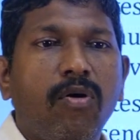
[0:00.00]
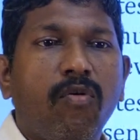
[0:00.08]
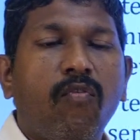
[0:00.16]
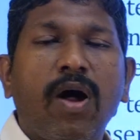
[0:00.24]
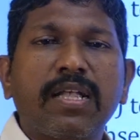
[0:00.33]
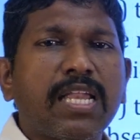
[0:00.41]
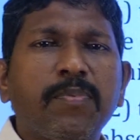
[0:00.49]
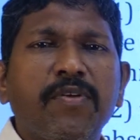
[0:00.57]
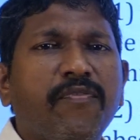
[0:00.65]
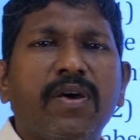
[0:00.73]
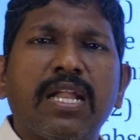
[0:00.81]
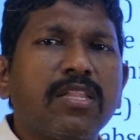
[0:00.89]
What type
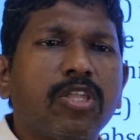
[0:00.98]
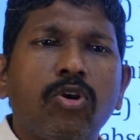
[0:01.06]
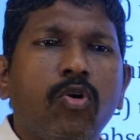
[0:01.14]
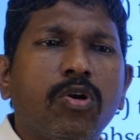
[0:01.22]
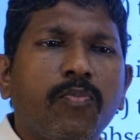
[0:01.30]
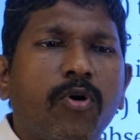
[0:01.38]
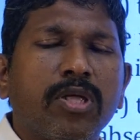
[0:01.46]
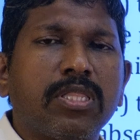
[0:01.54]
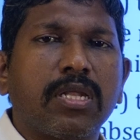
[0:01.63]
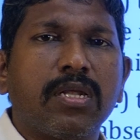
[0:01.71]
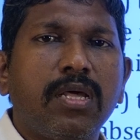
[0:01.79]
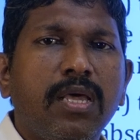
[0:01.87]
of error? They don't
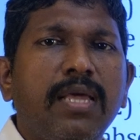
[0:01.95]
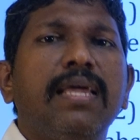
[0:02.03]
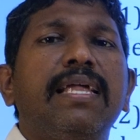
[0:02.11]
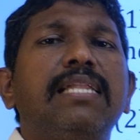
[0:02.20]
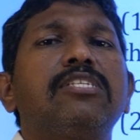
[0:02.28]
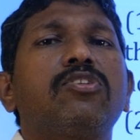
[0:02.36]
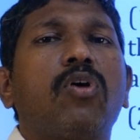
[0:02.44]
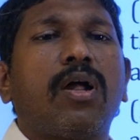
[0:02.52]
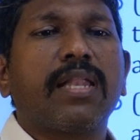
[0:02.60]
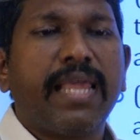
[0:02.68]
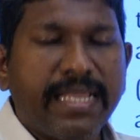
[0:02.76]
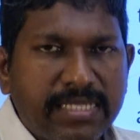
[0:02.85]
bother. It is
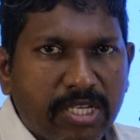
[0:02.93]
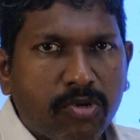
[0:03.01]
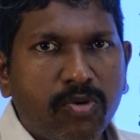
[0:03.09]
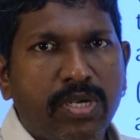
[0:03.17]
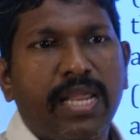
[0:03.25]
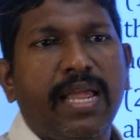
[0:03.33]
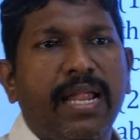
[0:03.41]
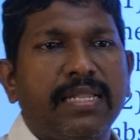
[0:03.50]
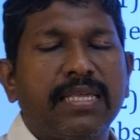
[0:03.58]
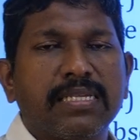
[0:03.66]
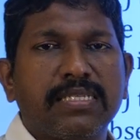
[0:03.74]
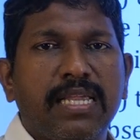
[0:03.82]
not
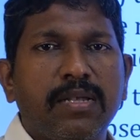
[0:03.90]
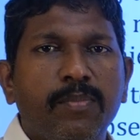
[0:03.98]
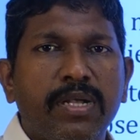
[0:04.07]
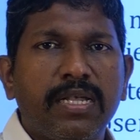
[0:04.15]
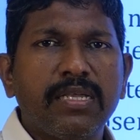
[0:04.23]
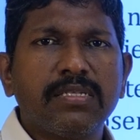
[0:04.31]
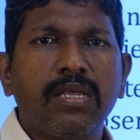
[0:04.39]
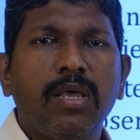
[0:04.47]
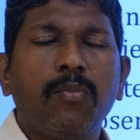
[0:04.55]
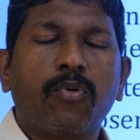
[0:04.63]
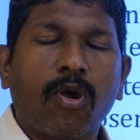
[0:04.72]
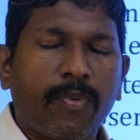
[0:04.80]
executed. The statement is
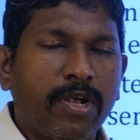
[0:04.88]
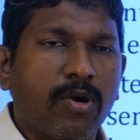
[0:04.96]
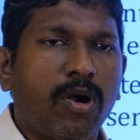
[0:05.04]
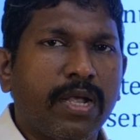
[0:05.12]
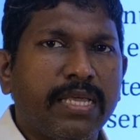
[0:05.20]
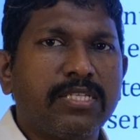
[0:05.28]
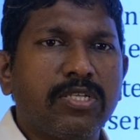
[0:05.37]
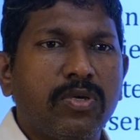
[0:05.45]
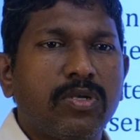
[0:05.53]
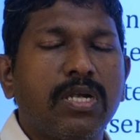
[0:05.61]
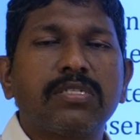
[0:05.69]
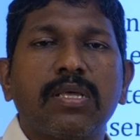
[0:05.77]
properly not
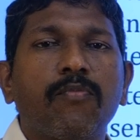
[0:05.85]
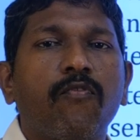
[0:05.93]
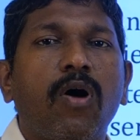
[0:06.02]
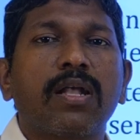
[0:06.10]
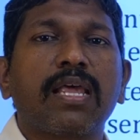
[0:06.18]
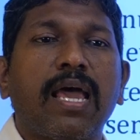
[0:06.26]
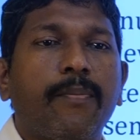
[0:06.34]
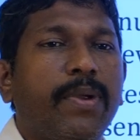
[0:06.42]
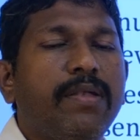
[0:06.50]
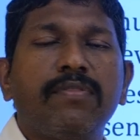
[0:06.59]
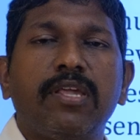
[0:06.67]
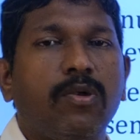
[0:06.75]
executed. What
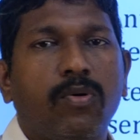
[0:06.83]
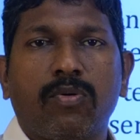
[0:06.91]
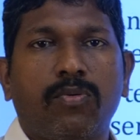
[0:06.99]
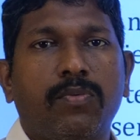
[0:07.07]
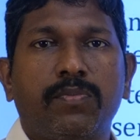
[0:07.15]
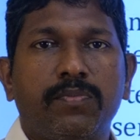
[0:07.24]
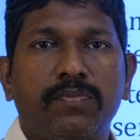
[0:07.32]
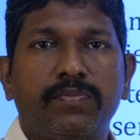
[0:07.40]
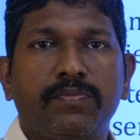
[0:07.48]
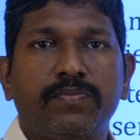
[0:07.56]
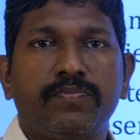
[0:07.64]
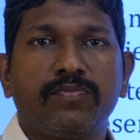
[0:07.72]
happened, they don't know.
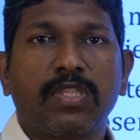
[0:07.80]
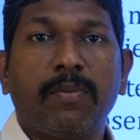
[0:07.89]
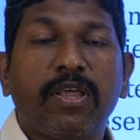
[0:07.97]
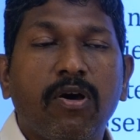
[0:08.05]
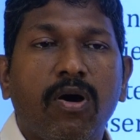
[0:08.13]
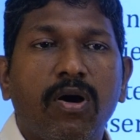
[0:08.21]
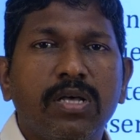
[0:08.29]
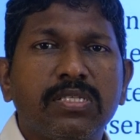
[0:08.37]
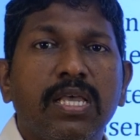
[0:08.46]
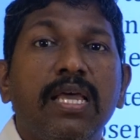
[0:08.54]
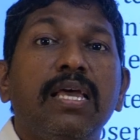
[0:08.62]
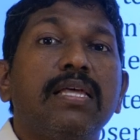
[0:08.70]

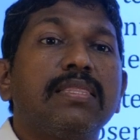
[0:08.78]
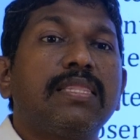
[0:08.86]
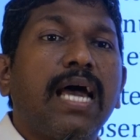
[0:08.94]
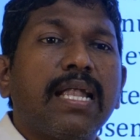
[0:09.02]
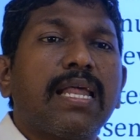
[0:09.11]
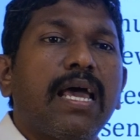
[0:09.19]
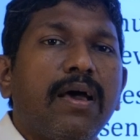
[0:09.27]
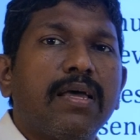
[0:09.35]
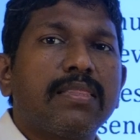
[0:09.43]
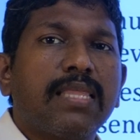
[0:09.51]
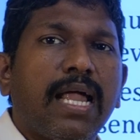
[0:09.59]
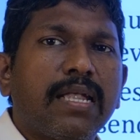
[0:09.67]
Because
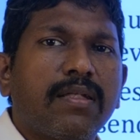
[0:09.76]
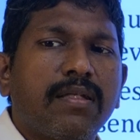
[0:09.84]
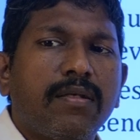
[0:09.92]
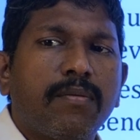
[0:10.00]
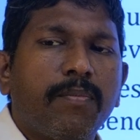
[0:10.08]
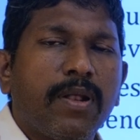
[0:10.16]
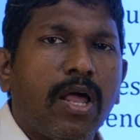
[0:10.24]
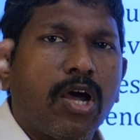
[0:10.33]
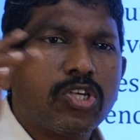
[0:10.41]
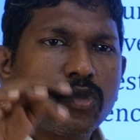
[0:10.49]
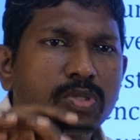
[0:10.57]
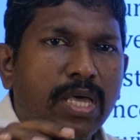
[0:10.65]
that
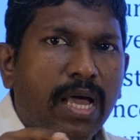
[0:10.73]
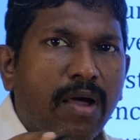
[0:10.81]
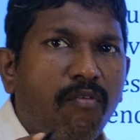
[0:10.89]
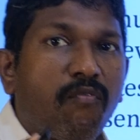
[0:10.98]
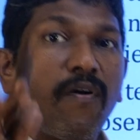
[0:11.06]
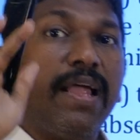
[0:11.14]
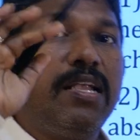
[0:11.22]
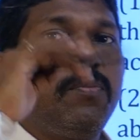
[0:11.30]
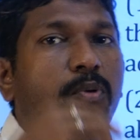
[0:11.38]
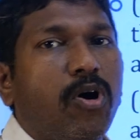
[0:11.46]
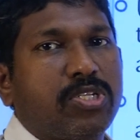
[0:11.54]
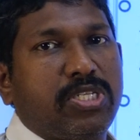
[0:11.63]
belongs to the
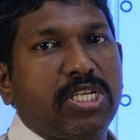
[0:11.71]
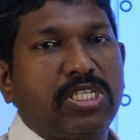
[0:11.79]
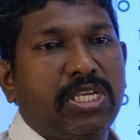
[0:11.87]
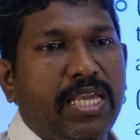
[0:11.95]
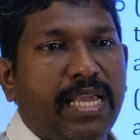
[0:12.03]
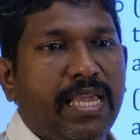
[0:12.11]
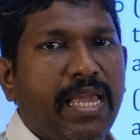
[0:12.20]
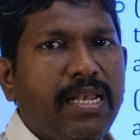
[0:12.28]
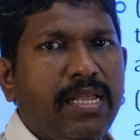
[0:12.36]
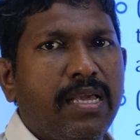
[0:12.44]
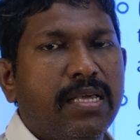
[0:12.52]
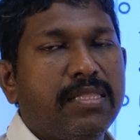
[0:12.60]
white box testing
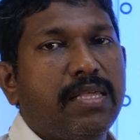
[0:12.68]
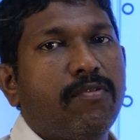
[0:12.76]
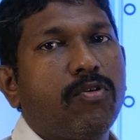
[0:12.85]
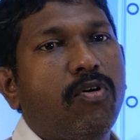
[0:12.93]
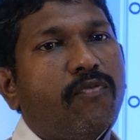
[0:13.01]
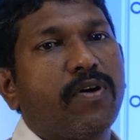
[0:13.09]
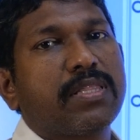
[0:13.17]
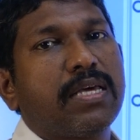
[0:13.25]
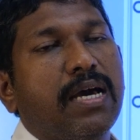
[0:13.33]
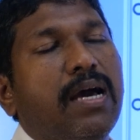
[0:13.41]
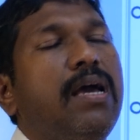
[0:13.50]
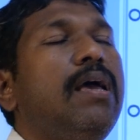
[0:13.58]
again. They will go for
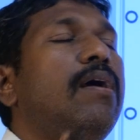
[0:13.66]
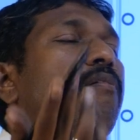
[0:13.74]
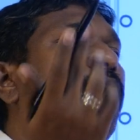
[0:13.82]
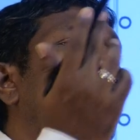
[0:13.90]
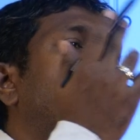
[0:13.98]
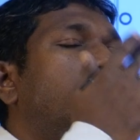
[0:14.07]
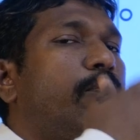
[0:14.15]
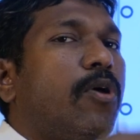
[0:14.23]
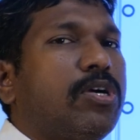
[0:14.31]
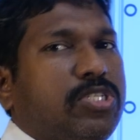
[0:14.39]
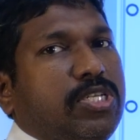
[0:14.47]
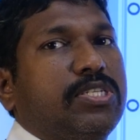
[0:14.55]
the white
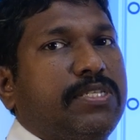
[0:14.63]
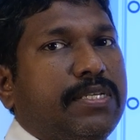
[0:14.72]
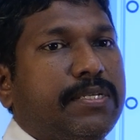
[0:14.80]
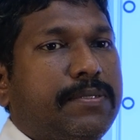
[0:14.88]
box testing.